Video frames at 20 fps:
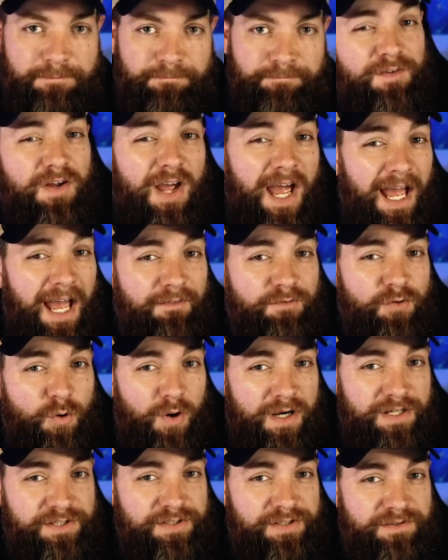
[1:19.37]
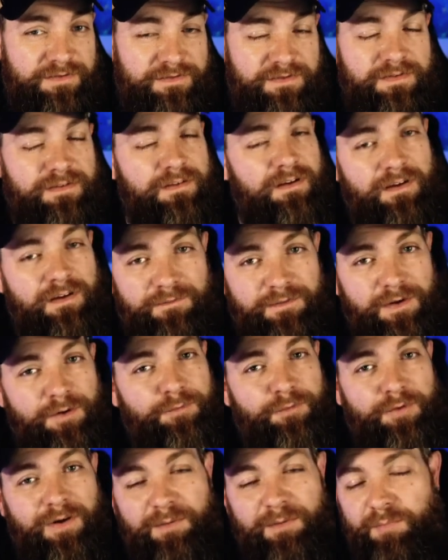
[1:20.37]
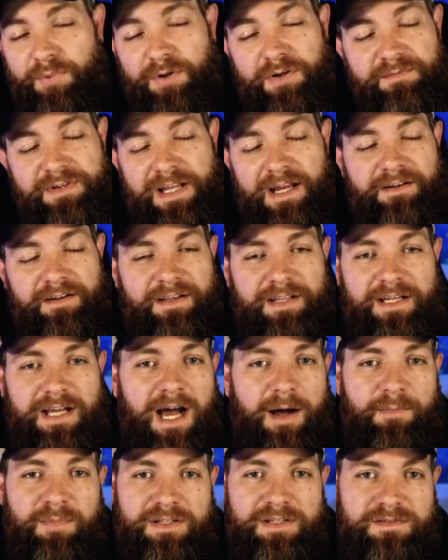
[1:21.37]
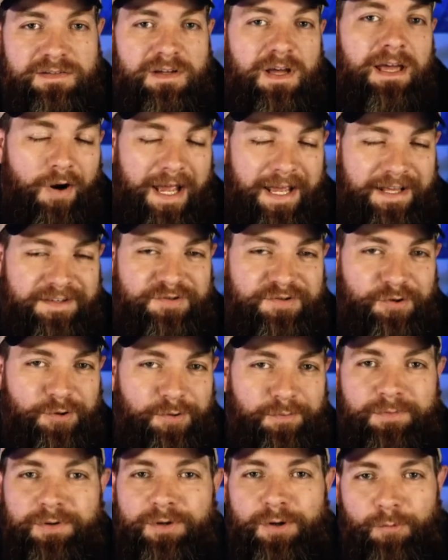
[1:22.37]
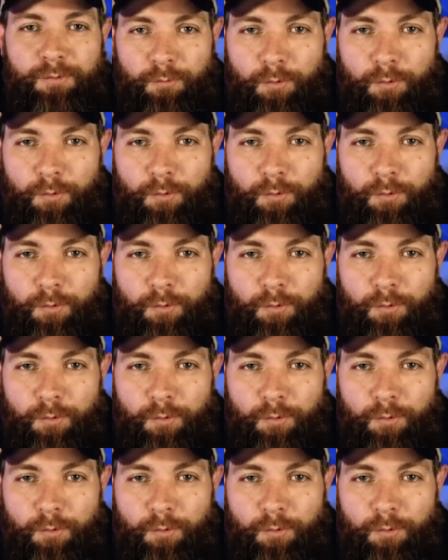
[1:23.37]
But if you have questions, feel free, put them down in the comments. We'll answer them.